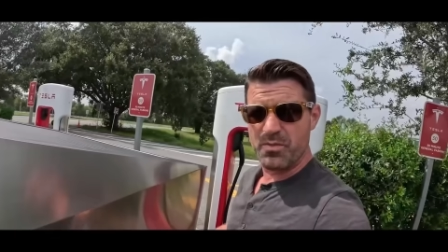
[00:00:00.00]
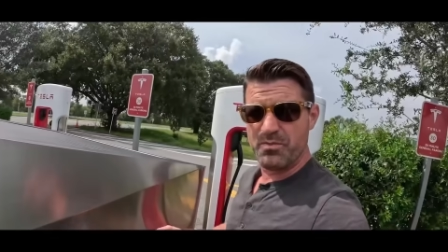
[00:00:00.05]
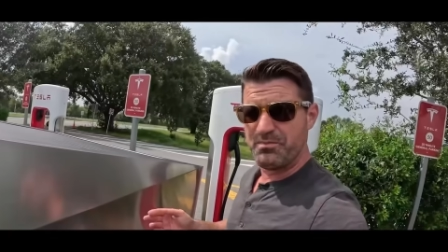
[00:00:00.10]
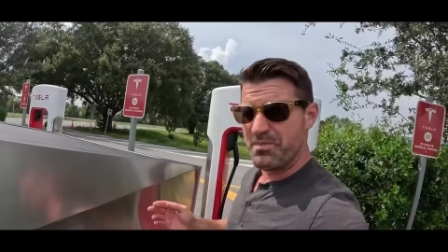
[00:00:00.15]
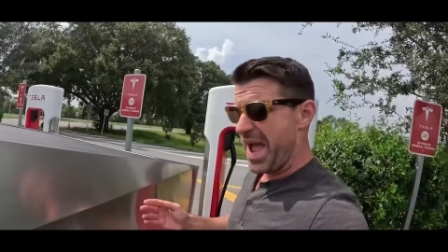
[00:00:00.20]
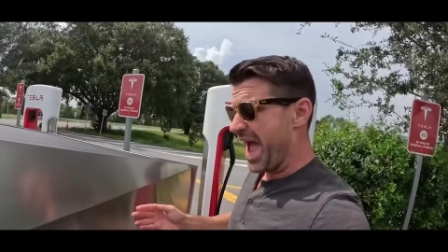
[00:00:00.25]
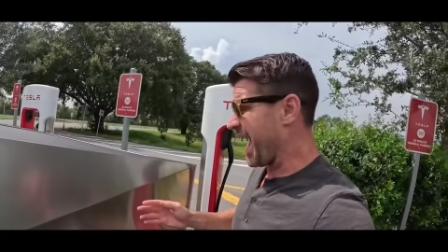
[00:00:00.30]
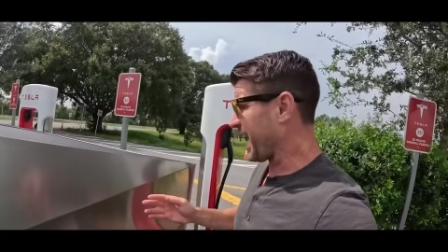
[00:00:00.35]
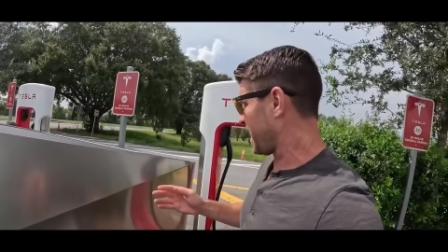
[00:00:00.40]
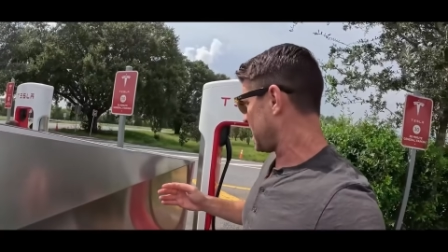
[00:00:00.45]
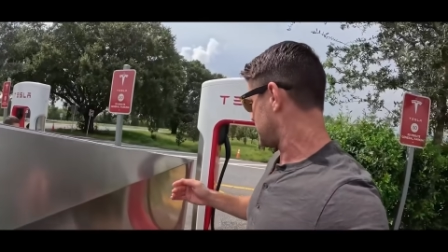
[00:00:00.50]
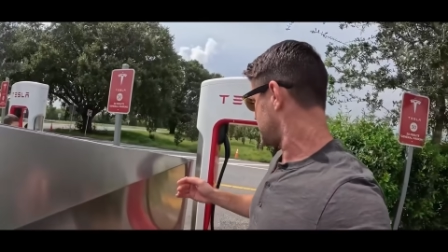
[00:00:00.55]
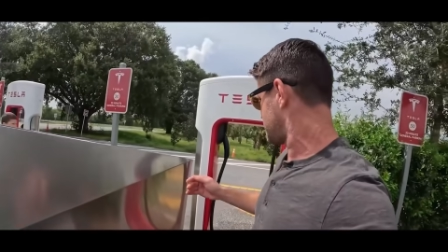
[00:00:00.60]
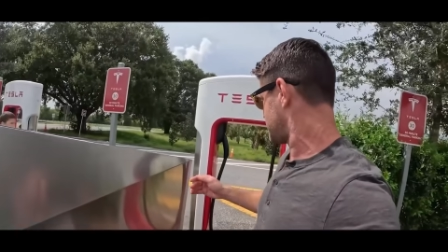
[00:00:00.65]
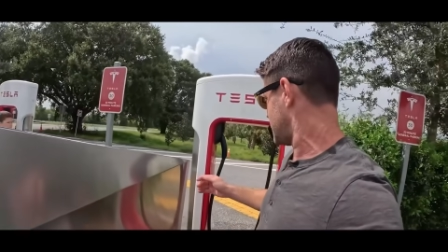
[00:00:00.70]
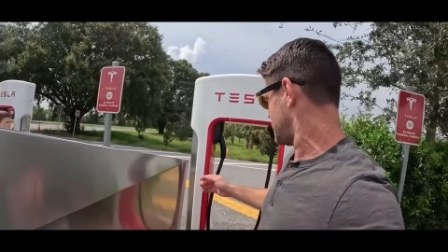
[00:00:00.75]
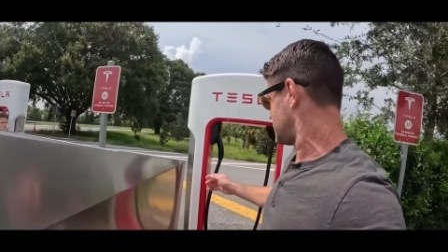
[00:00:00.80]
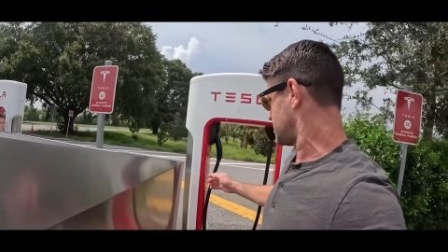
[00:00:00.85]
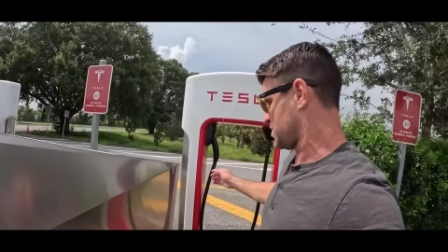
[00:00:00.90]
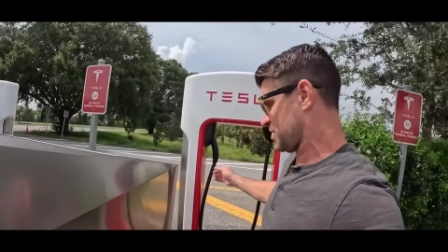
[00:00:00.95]
And after
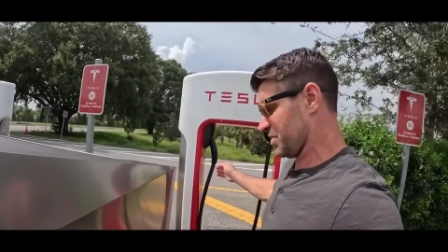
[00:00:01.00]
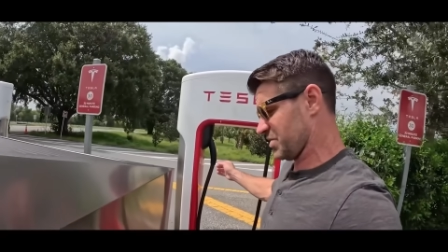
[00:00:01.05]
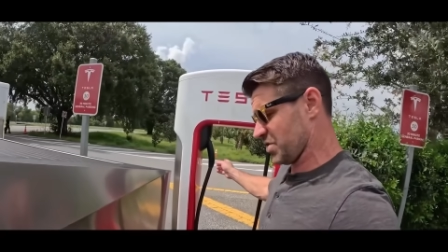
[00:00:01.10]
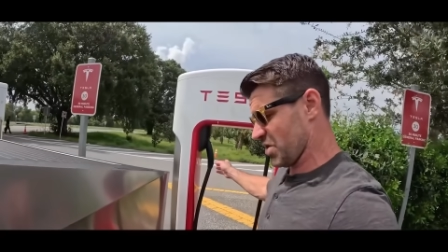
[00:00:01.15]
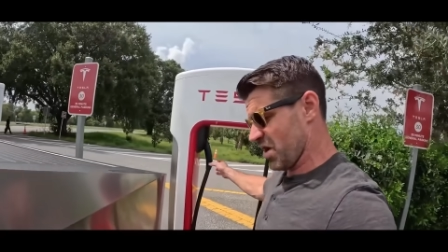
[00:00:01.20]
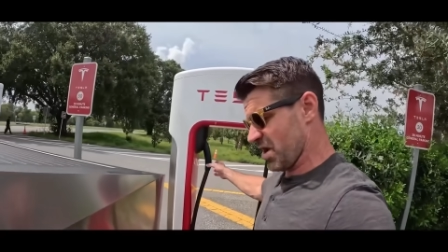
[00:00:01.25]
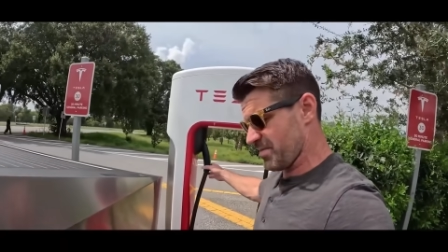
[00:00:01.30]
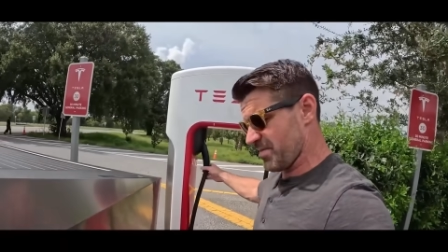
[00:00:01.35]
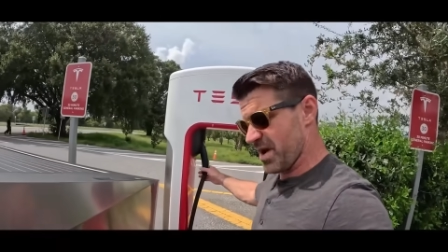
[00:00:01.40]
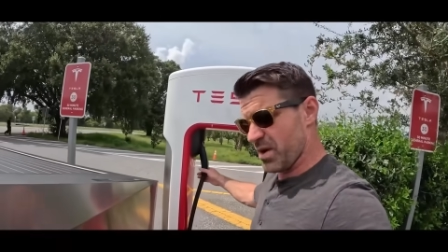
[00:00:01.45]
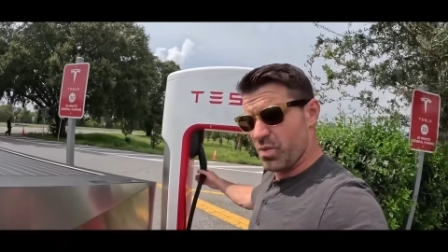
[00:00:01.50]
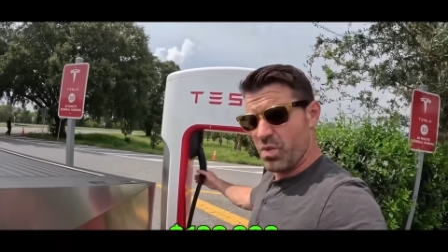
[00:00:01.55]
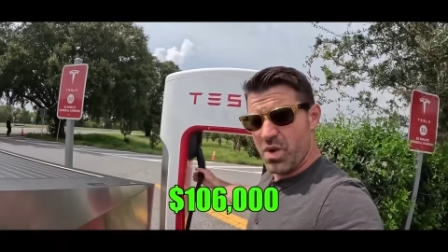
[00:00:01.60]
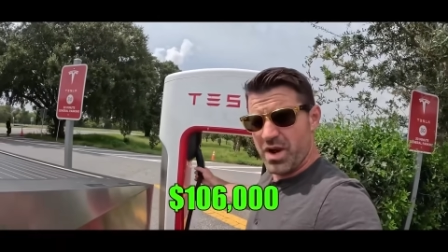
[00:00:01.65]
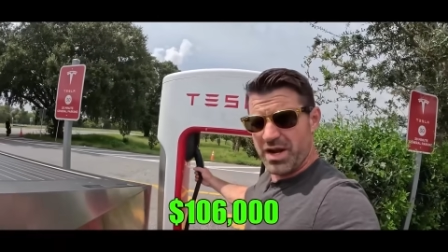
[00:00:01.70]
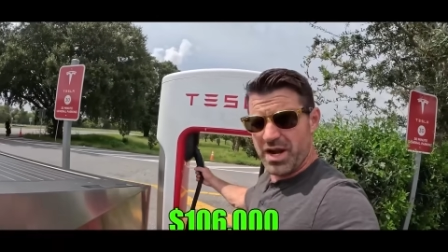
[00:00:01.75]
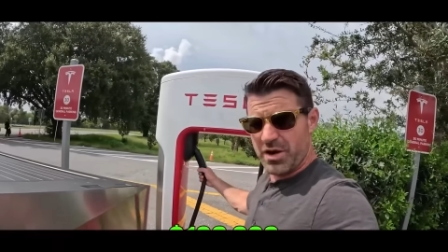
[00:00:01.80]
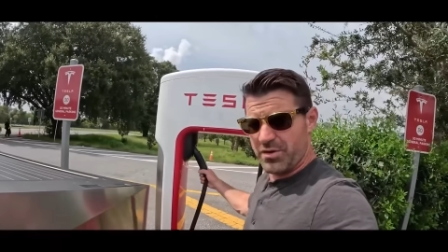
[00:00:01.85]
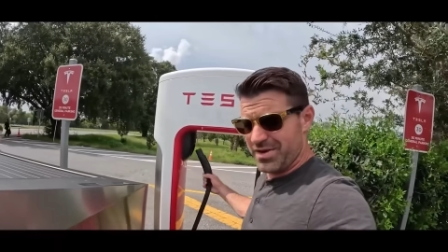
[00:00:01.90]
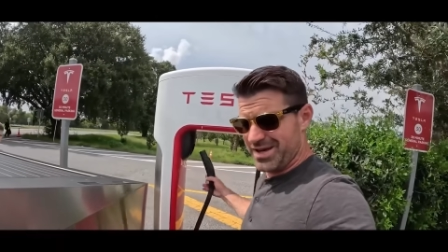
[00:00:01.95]
charging, it actually
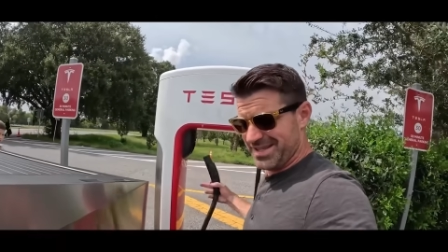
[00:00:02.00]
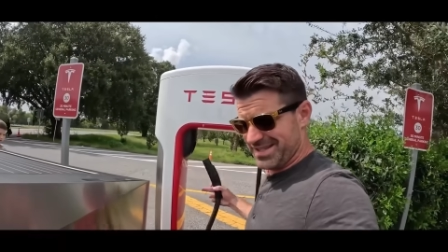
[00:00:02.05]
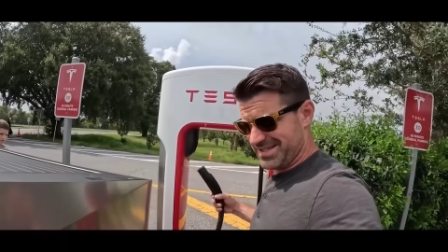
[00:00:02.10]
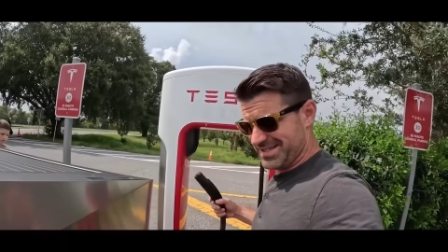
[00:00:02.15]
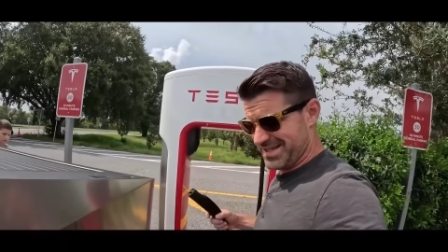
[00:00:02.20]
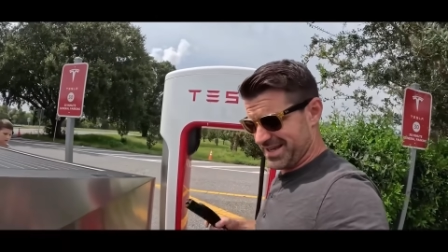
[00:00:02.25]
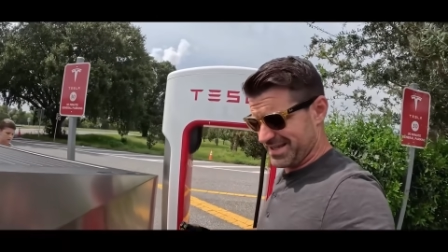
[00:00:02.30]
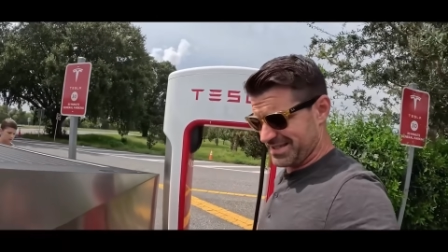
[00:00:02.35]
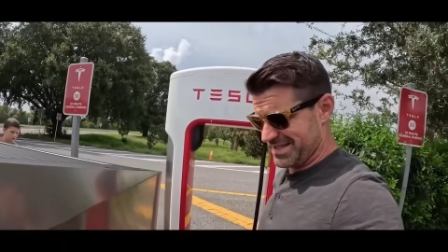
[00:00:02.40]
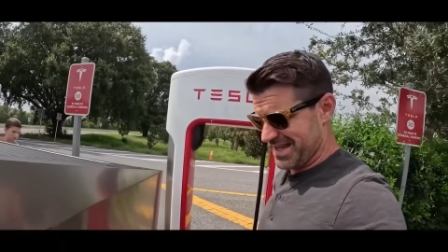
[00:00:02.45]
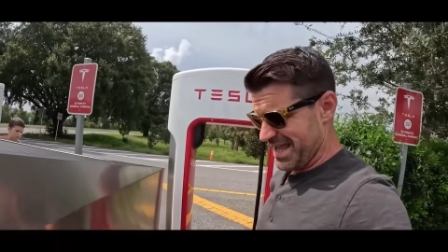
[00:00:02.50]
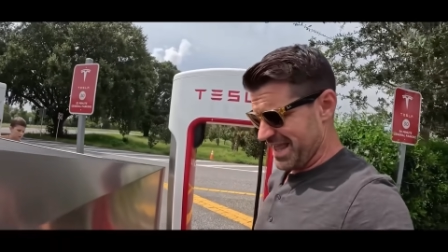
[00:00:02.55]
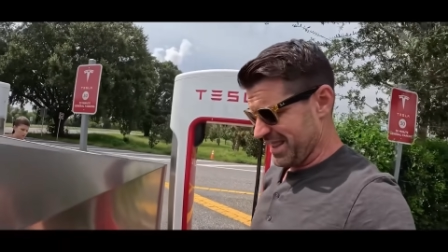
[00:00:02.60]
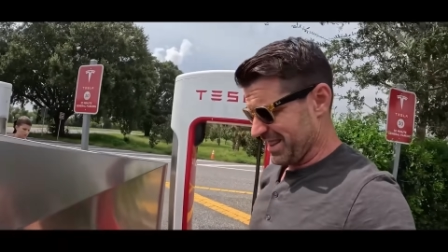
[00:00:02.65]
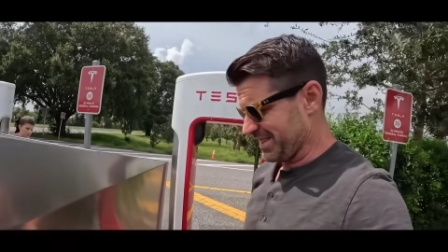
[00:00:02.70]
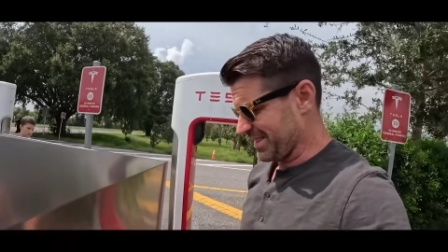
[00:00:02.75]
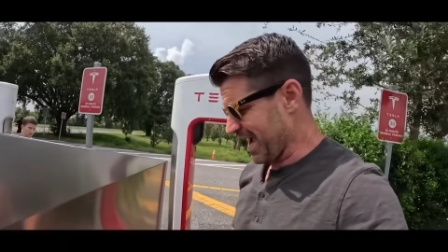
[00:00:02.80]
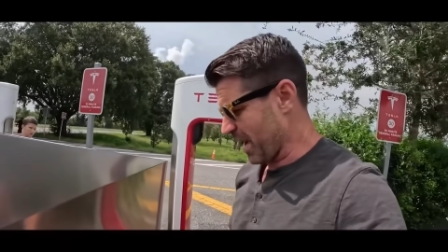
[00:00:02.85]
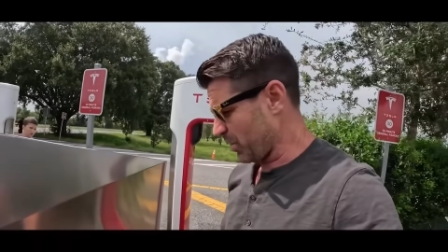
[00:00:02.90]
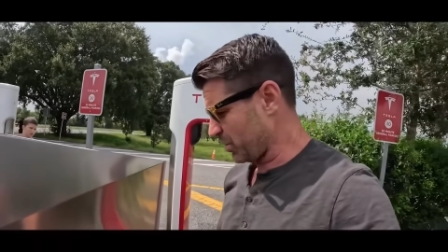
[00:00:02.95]
cost me
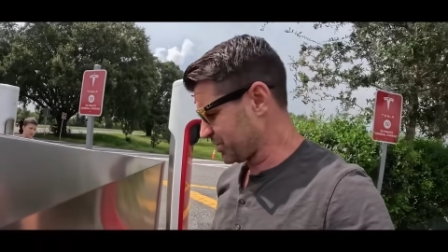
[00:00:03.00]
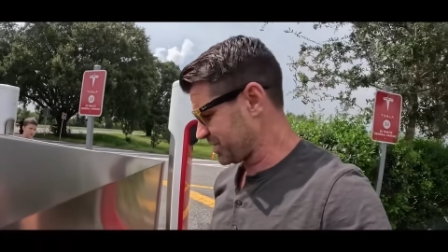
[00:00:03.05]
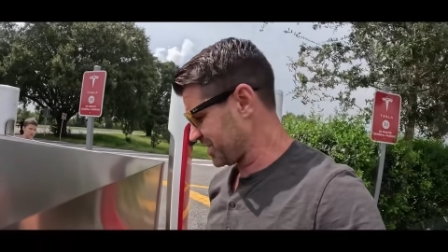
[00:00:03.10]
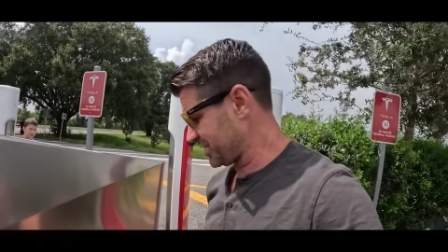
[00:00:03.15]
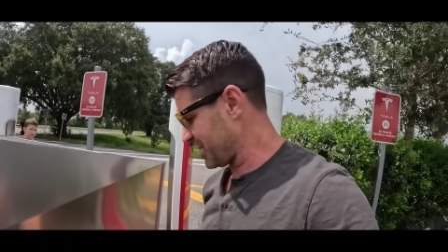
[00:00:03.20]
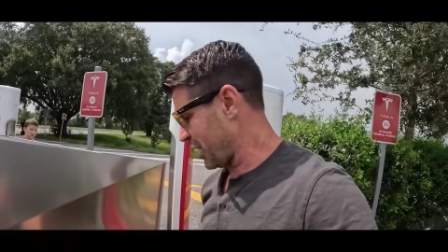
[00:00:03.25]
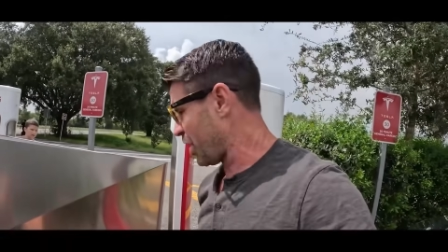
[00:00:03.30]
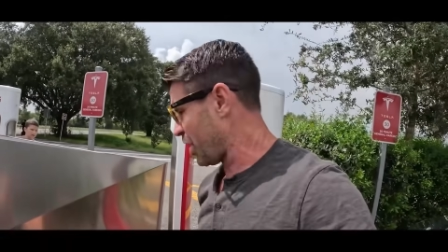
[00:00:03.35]
more to drive the